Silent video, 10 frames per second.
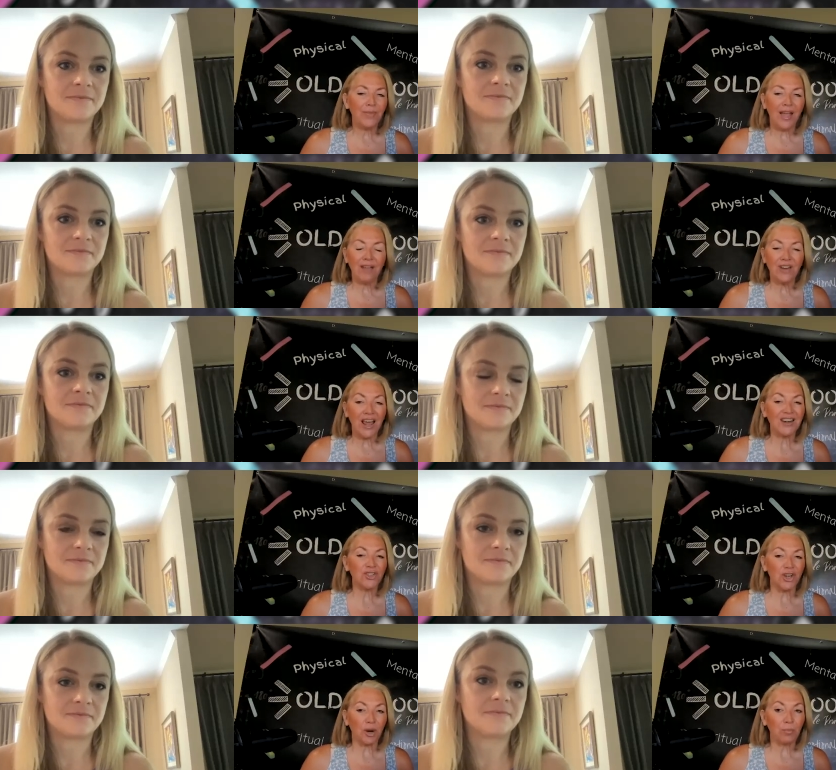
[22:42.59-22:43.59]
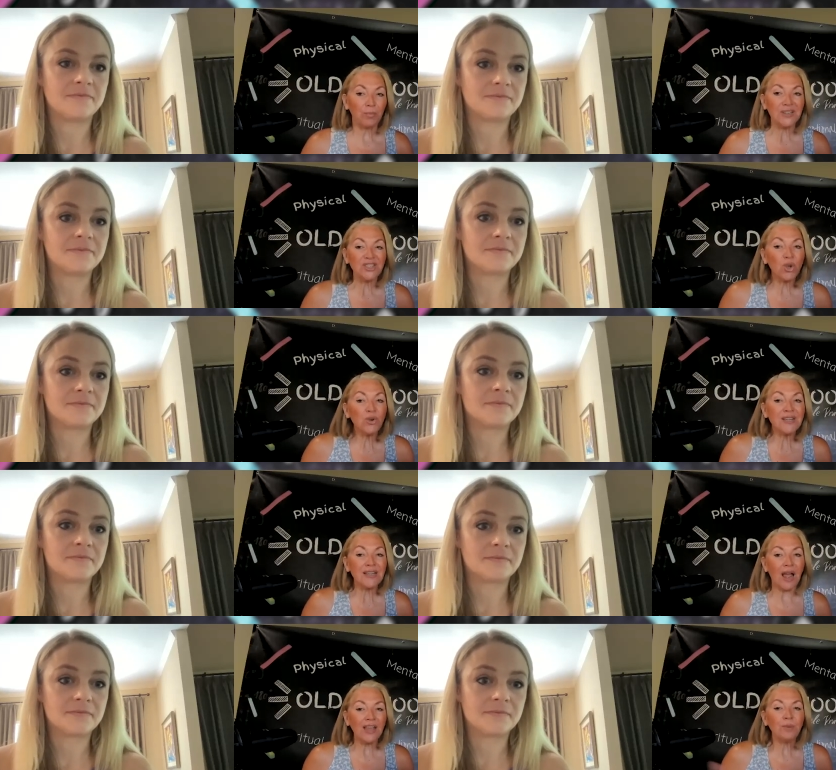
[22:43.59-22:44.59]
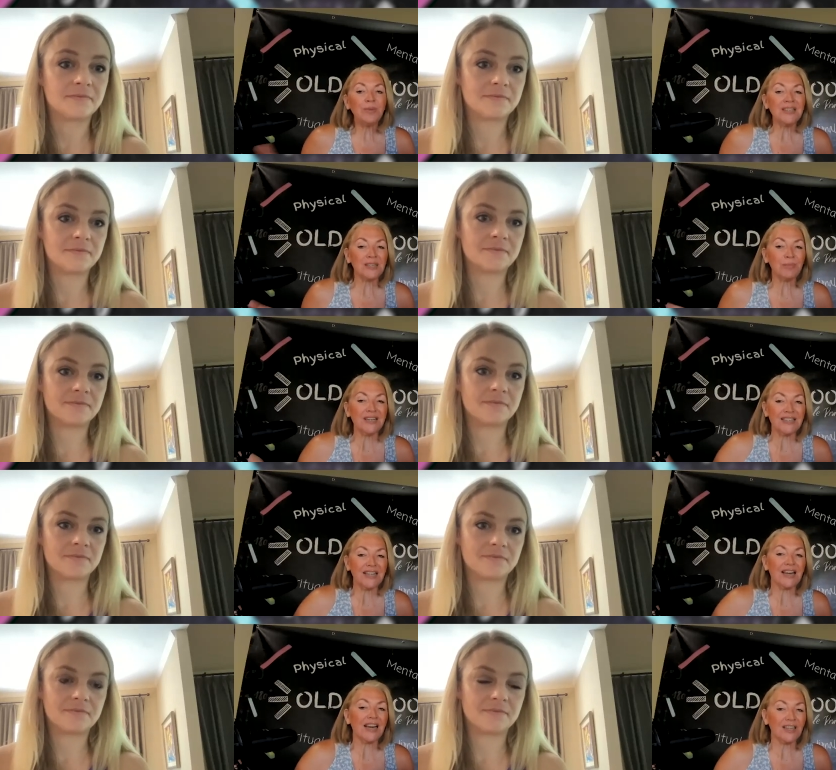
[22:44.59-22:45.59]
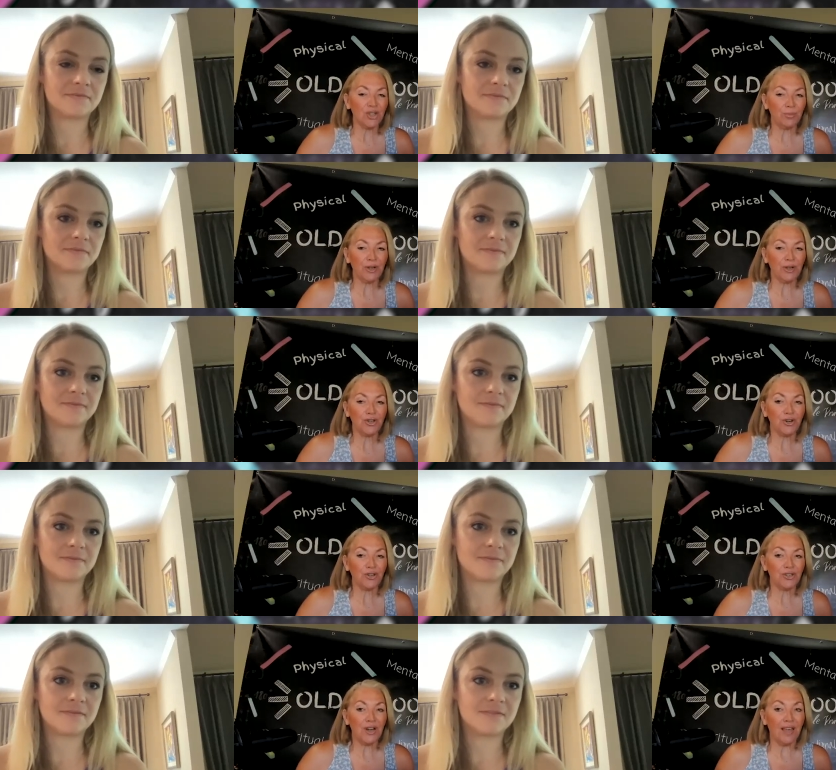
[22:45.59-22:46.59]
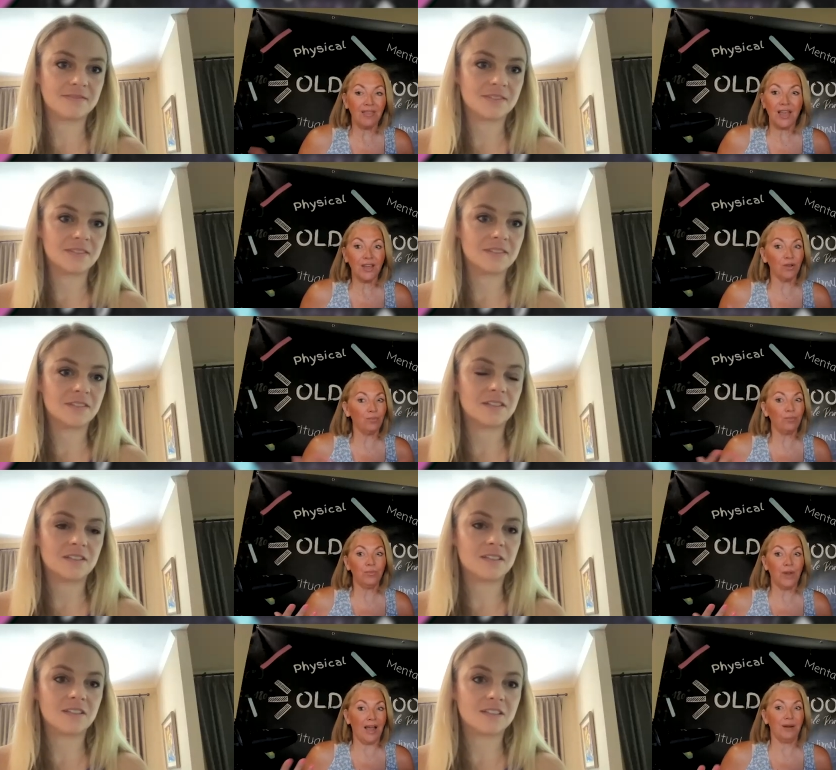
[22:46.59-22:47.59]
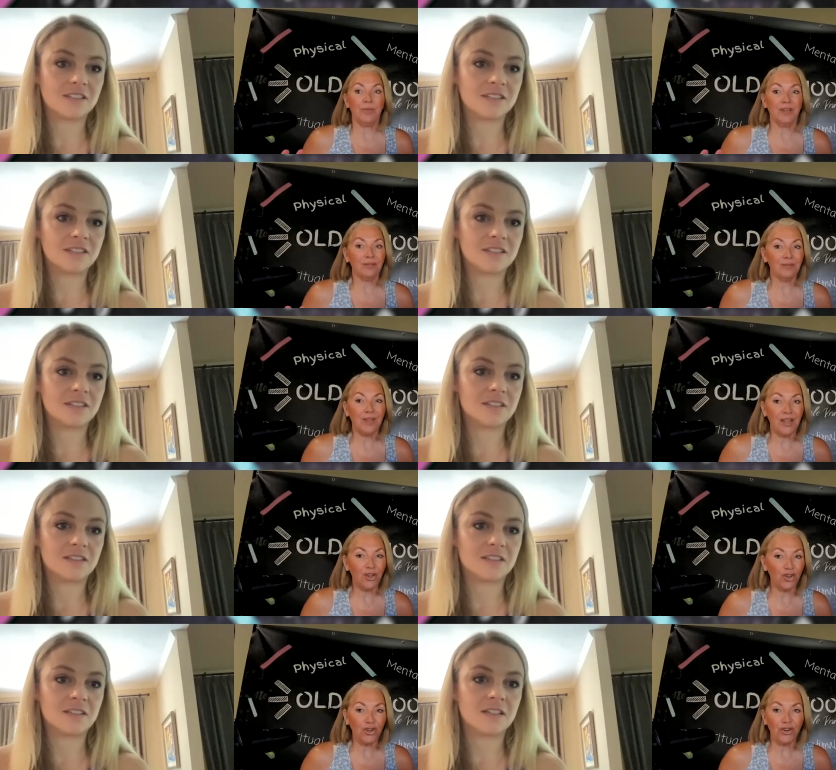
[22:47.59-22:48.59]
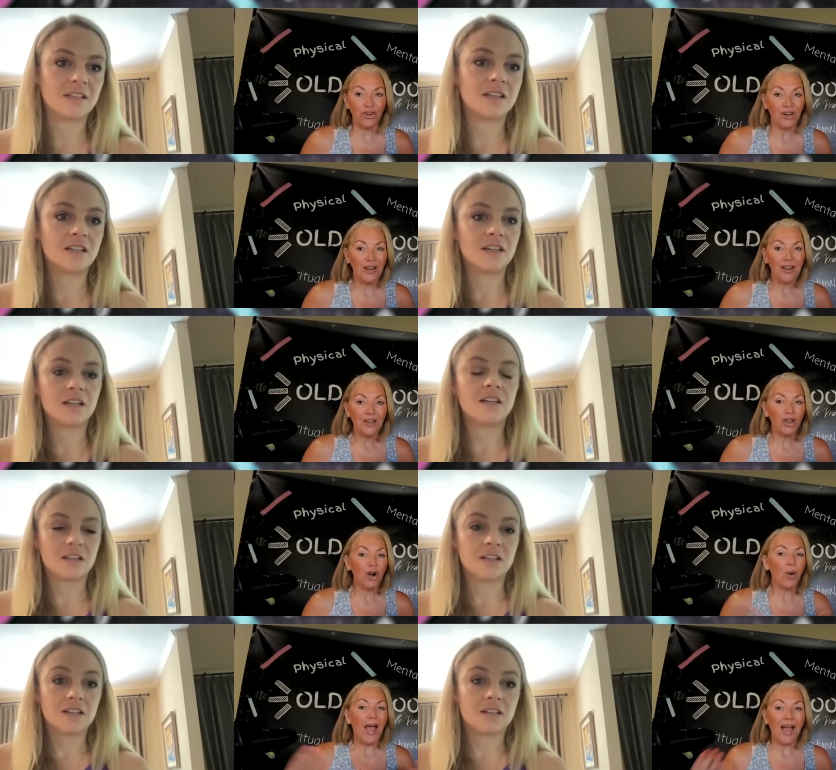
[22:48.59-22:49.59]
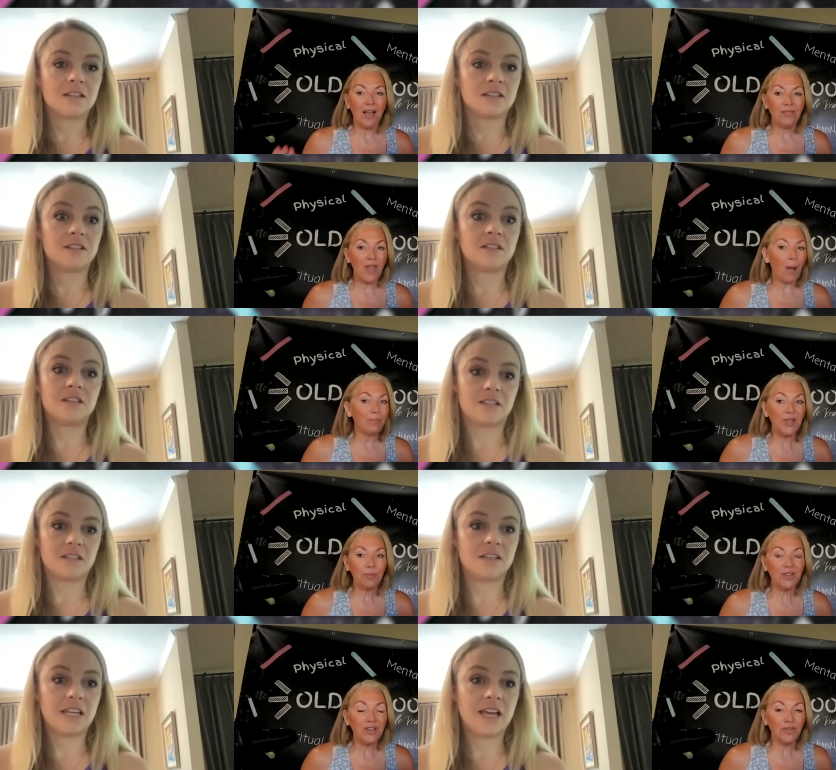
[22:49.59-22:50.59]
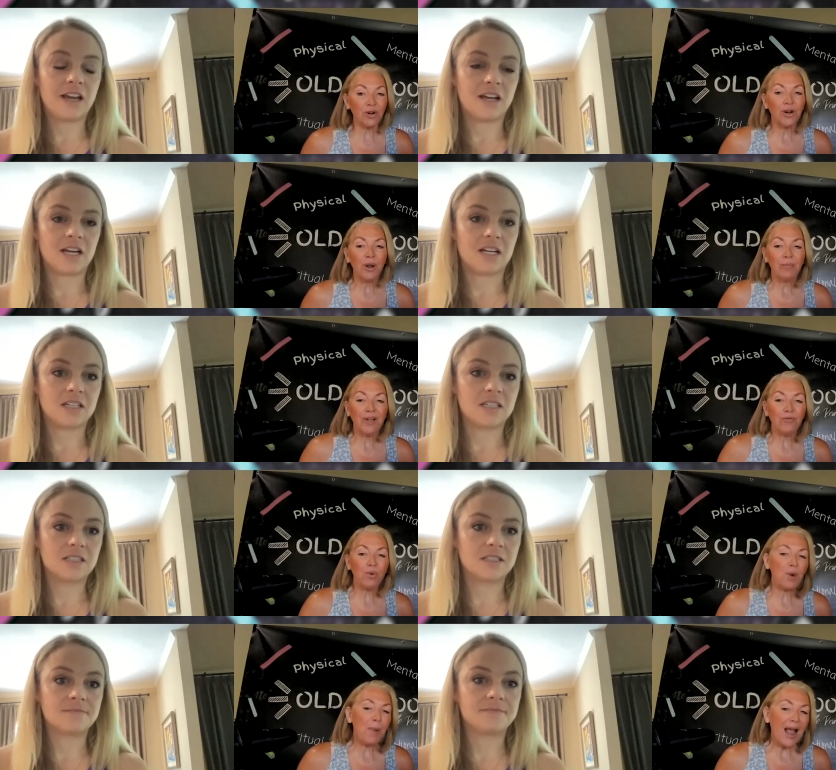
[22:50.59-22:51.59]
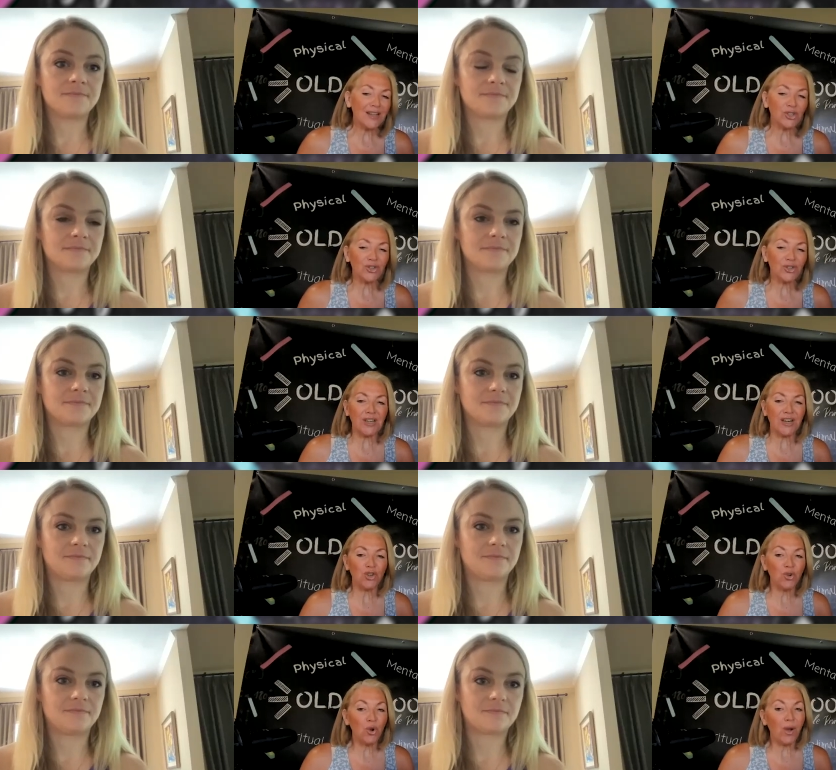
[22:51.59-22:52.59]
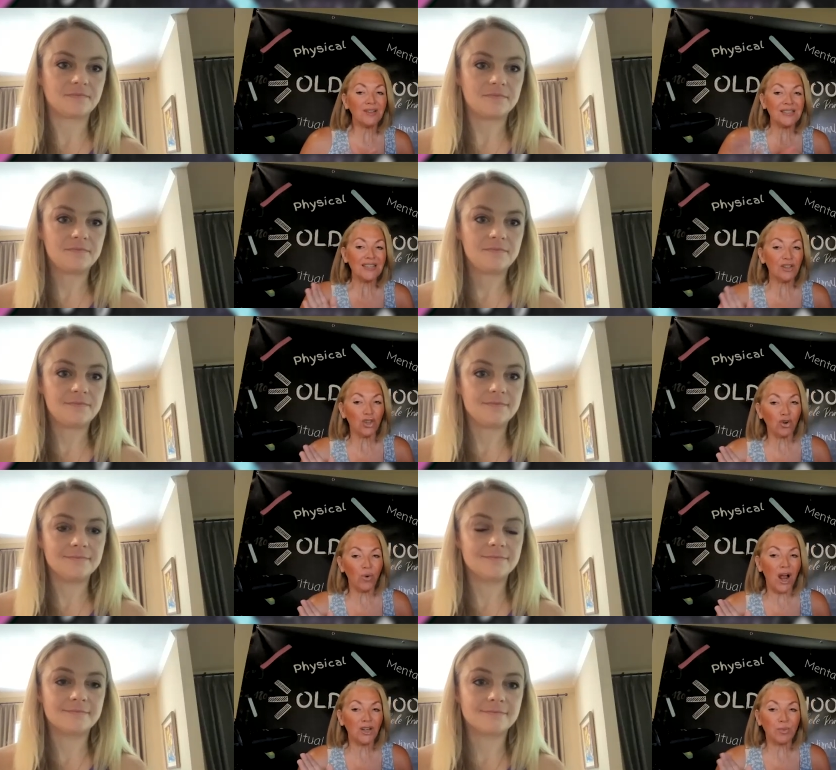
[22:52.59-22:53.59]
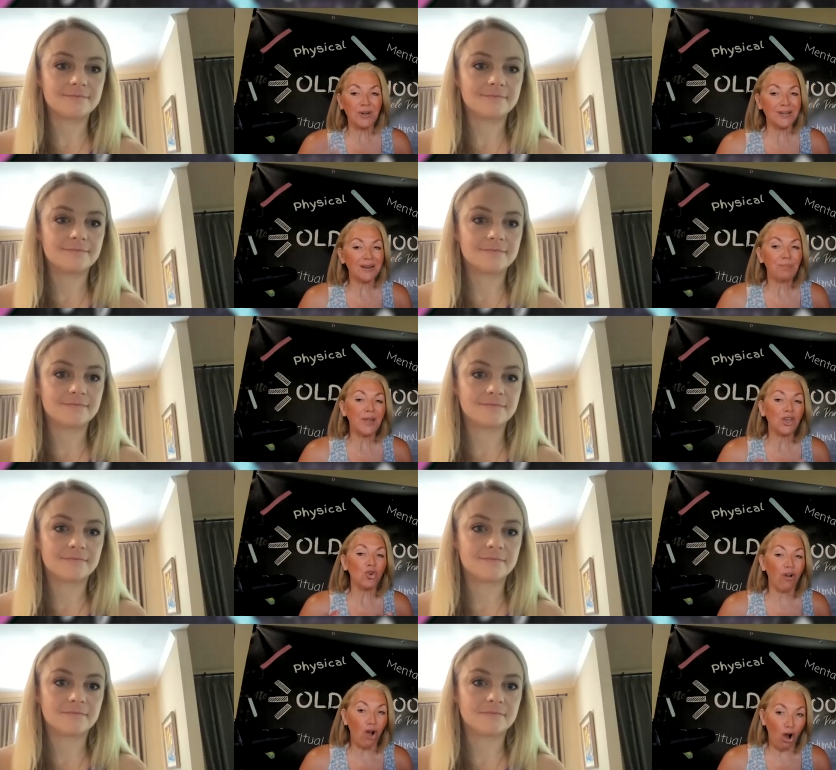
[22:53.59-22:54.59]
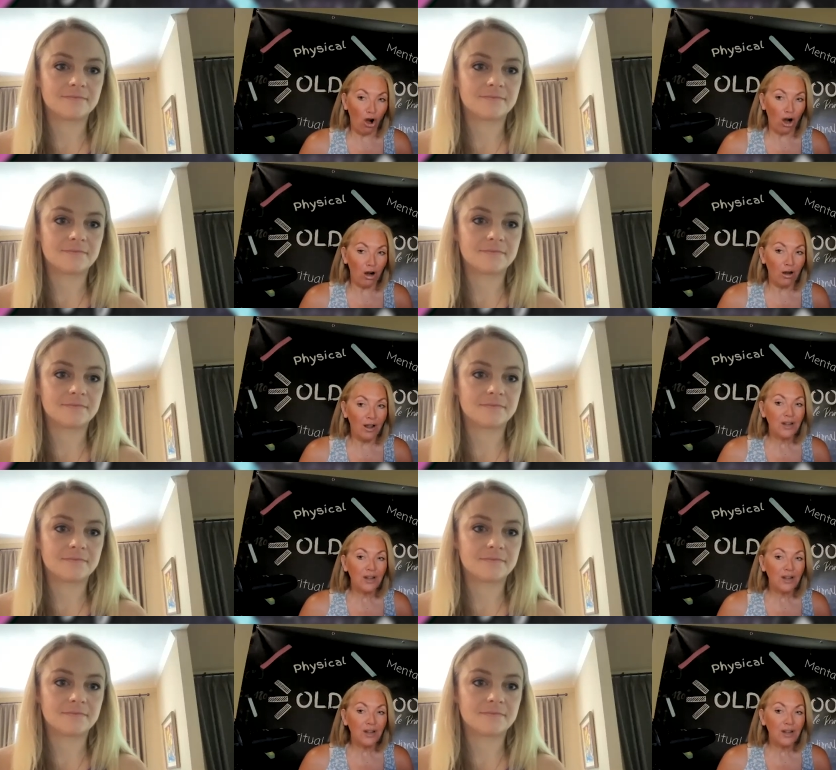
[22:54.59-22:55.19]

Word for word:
Speaker 1: have a lot of junk, but so does, I could meet somebody sitting next to me at church and they could lie to me. They could, you know, not be a believer. My former pastor said, you can go out and sit in the garage, but it doesn't make you a car.